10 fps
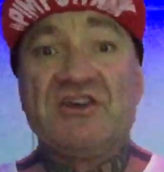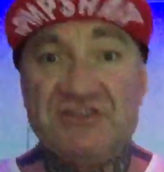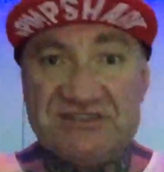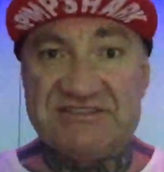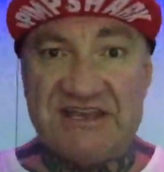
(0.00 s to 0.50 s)

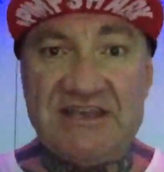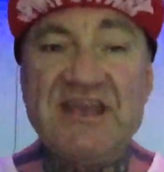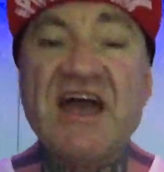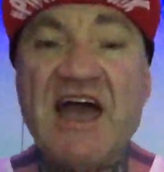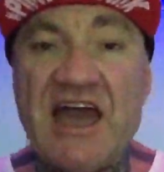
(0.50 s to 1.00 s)
You
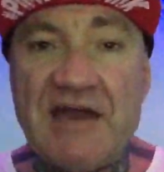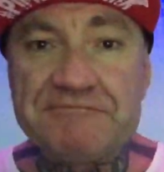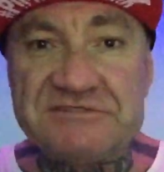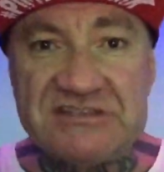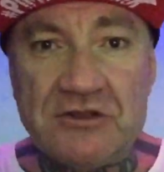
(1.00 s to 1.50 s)
see,
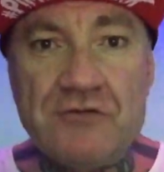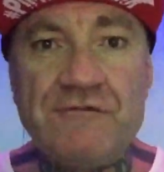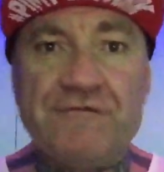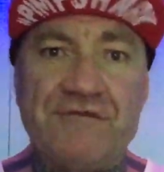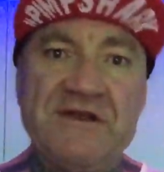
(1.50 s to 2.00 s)
absolute
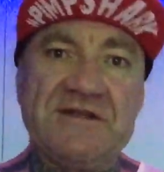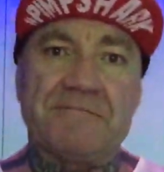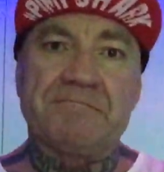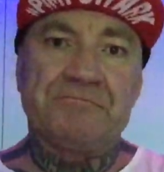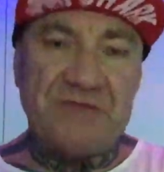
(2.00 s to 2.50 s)

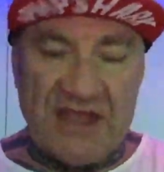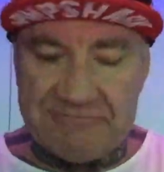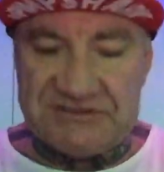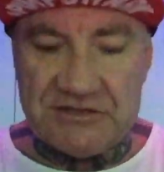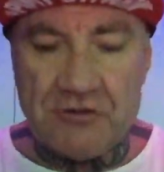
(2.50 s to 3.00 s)
freedom.
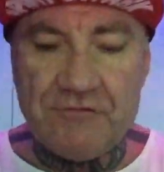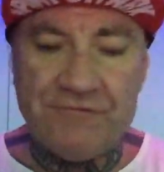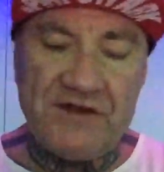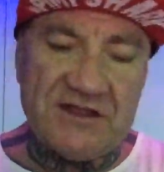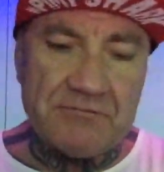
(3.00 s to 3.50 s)
Absolute
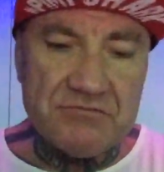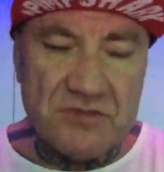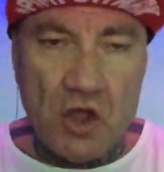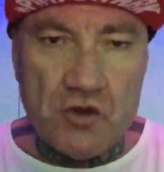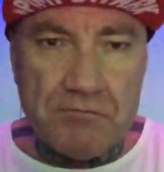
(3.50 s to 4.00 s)
freedom.
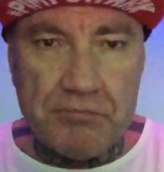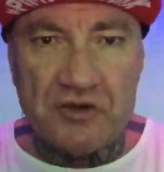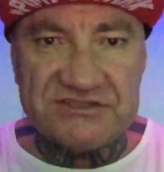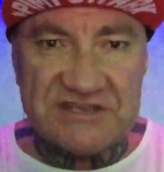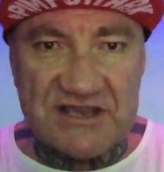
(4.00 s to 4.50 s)
No
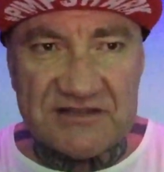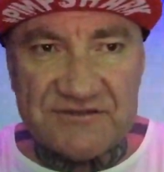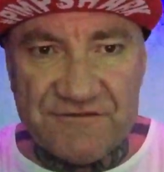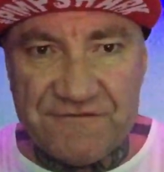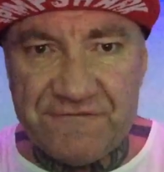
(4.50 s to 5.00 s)
pussy is
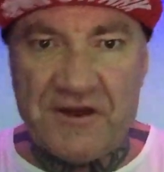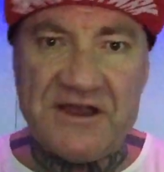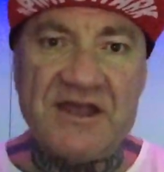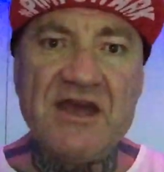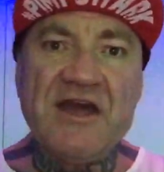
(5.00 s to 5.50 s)

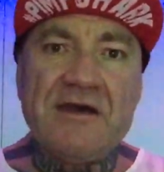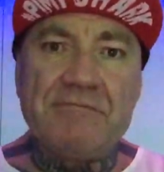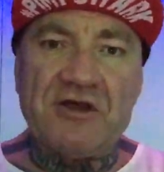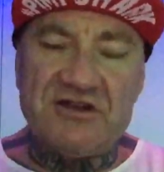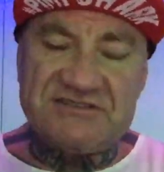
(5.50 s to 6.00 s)
free,
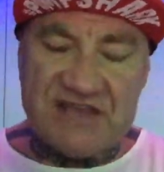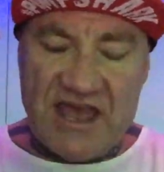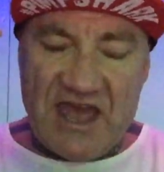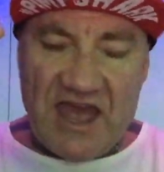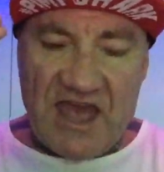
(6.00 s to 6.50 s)
because
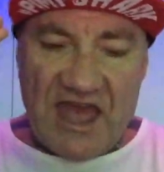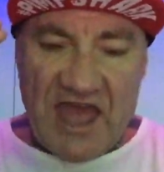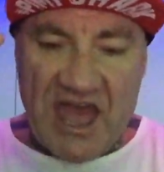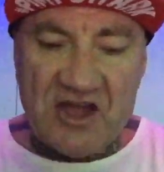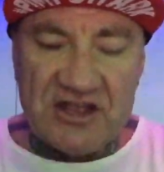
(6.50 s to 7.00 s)

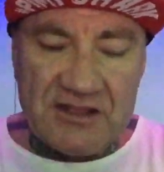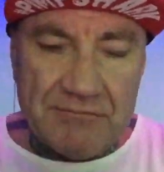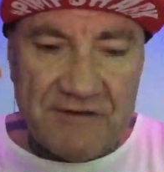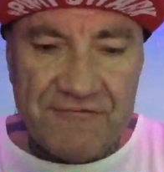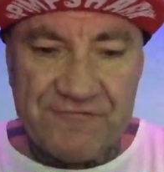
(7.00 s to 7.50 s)
how can
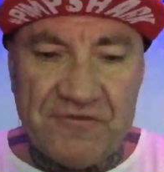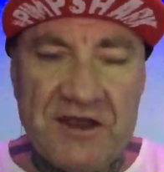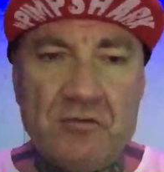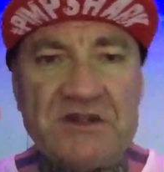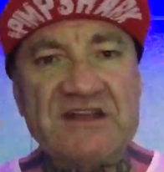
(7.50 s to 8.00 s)
it be
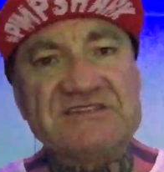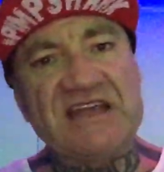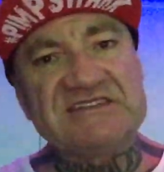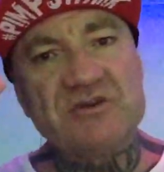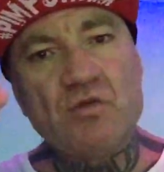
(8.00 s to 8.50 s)
free when it
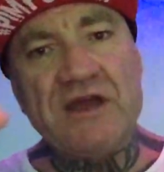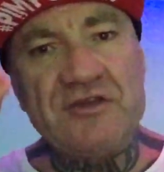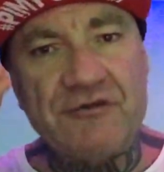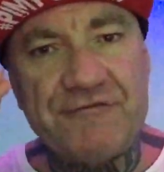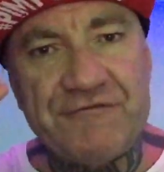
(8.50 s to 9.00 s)
takes away
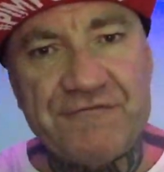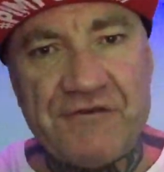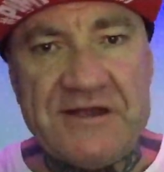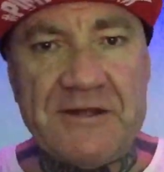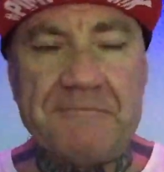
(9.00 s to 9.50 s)
your
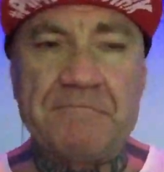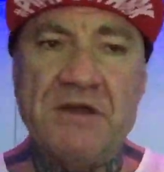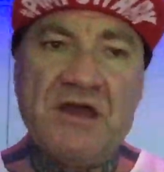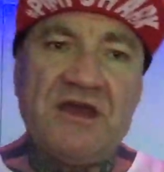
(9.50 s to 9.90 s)
freedom?